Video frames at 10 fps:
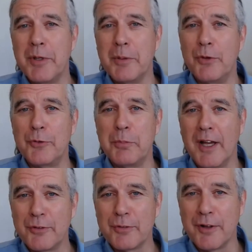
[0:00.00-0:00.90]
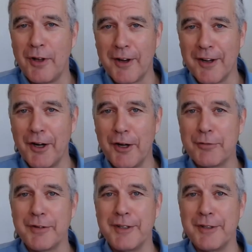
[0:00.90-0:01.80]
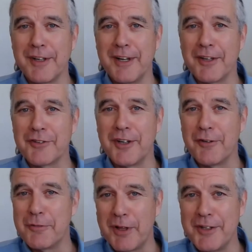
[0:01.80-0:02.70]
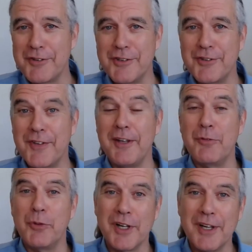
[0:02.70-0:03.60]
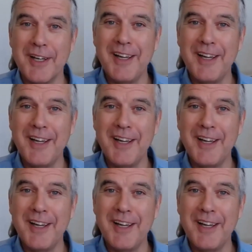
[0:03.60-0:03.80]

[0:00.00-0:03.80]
people's minds for long enough and connects enough places that we'll,